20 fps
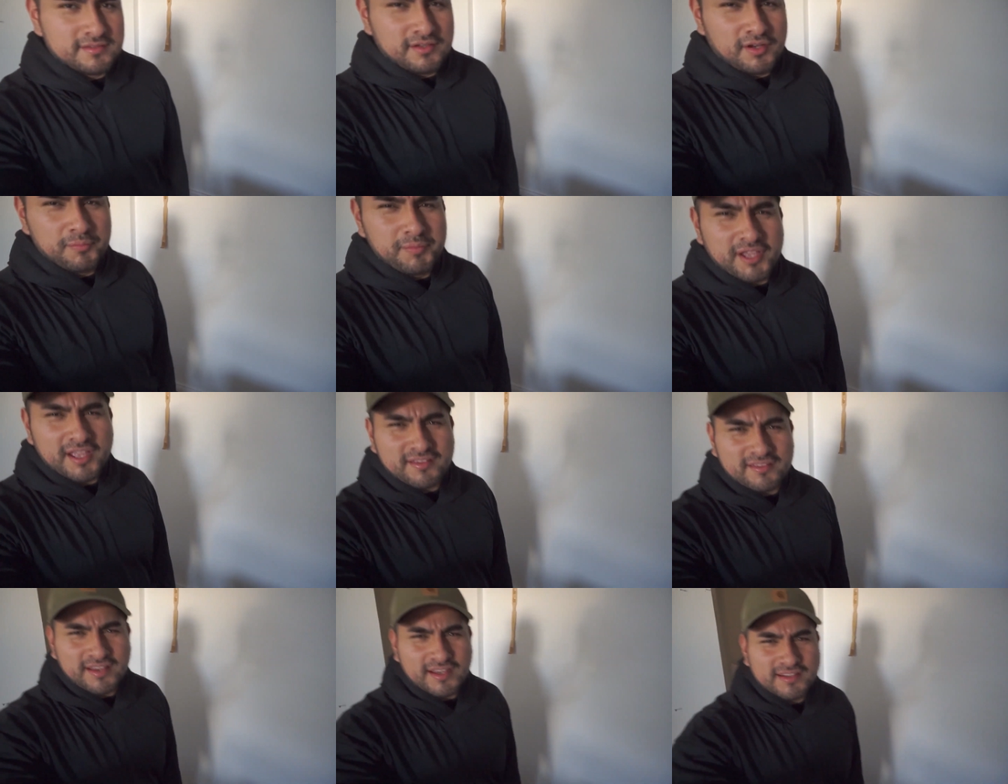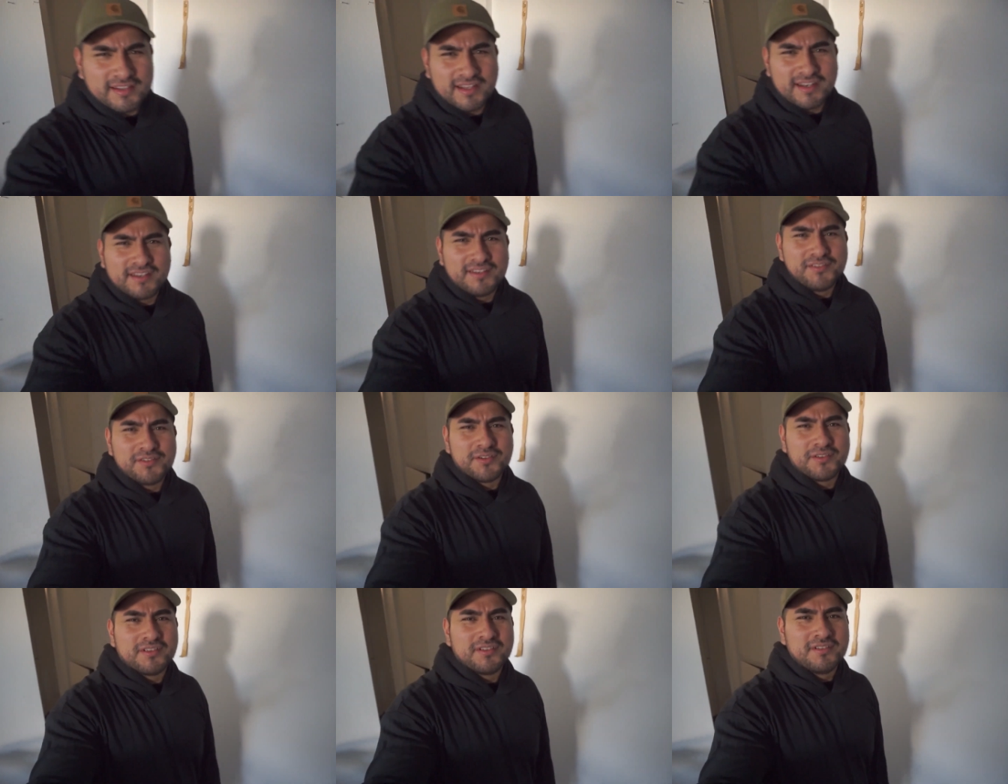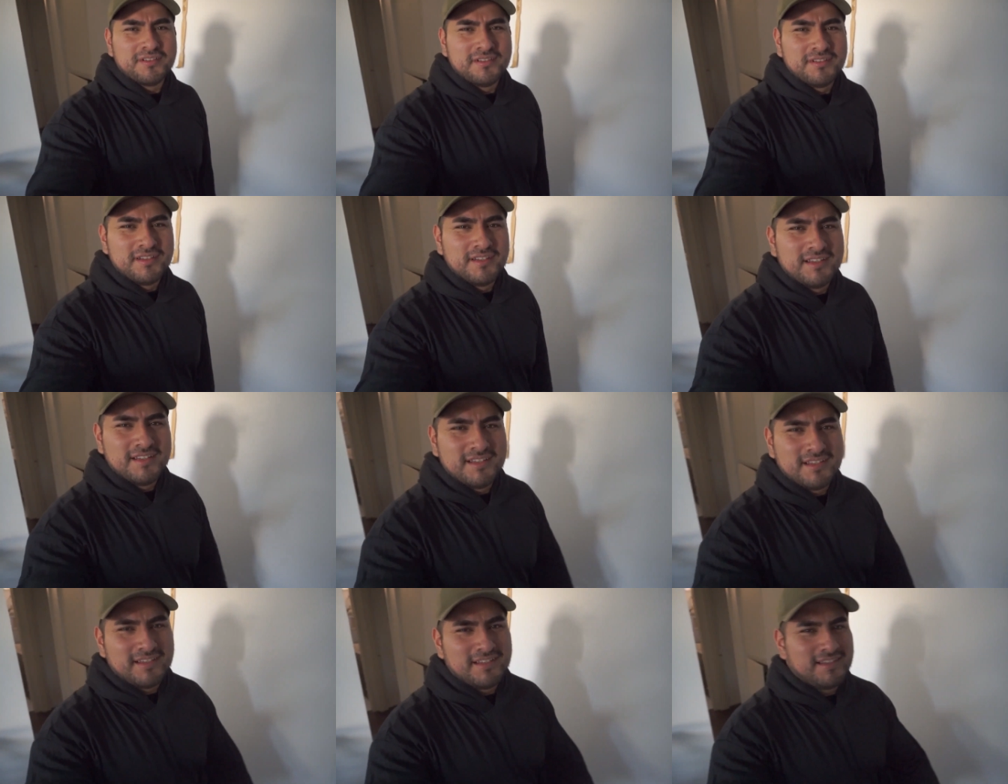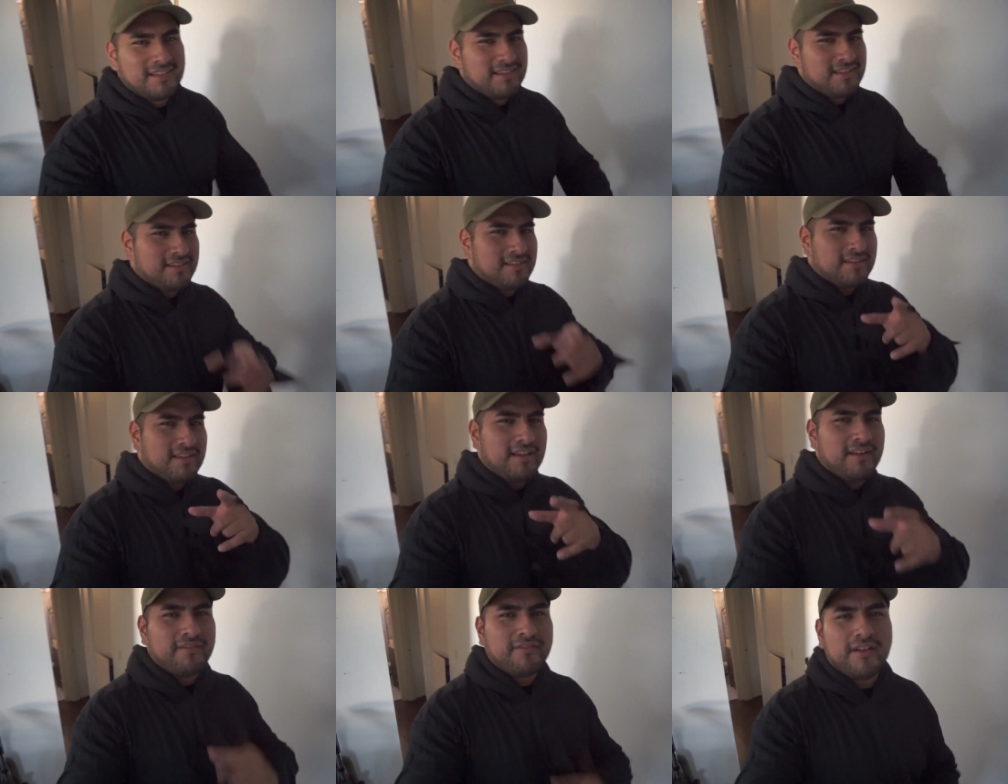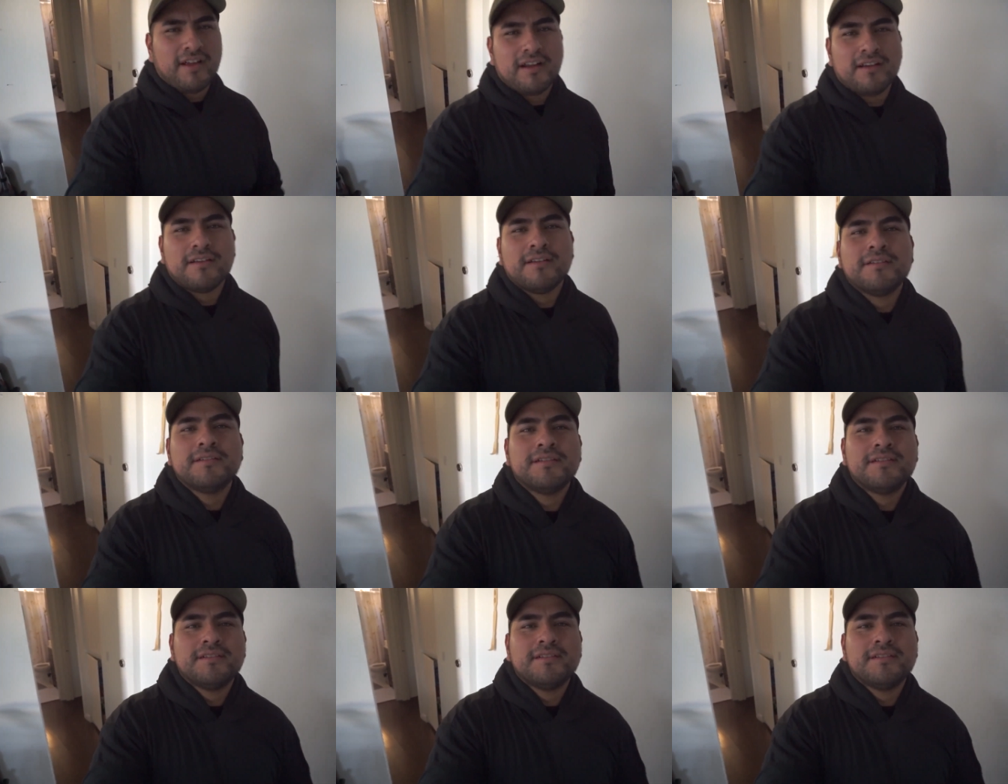Hope you guys like that intro though. Kind of fire.